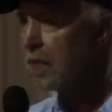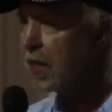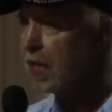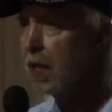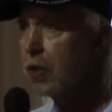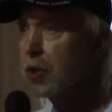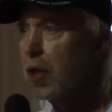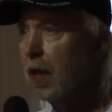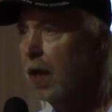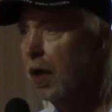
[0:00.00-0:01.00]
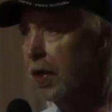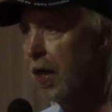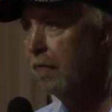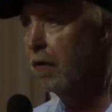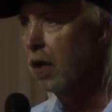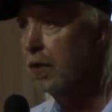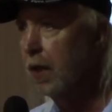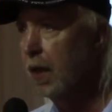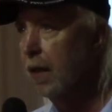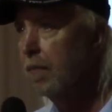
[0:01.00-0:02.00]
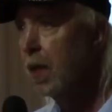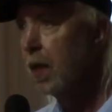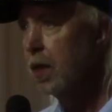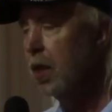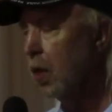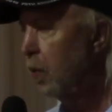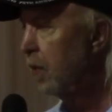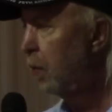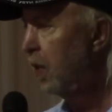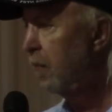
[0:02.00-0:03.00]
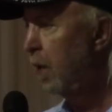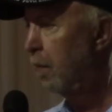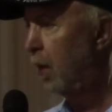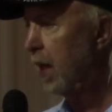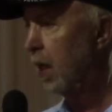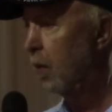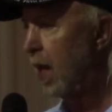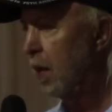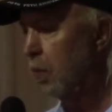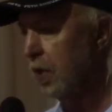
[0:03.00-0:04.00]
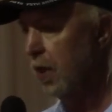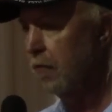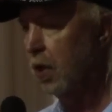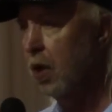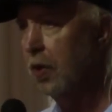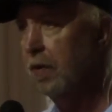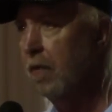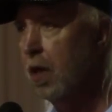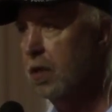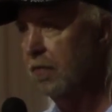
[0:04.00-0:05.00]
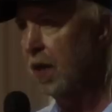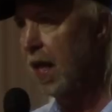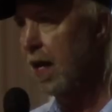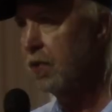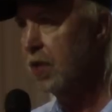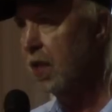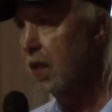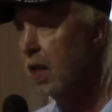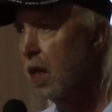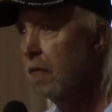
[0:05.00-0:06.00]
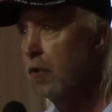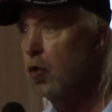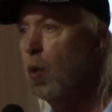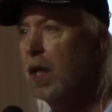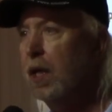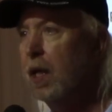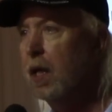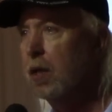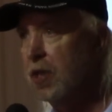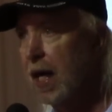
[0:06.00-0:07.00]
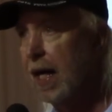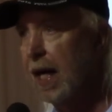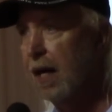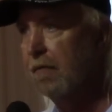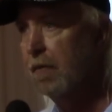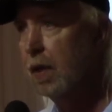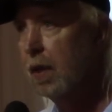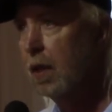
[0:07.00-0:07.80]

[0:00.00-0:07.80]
The yields are a little different. We've been playing around with different cultivars of canaf seed for 20 years, I have.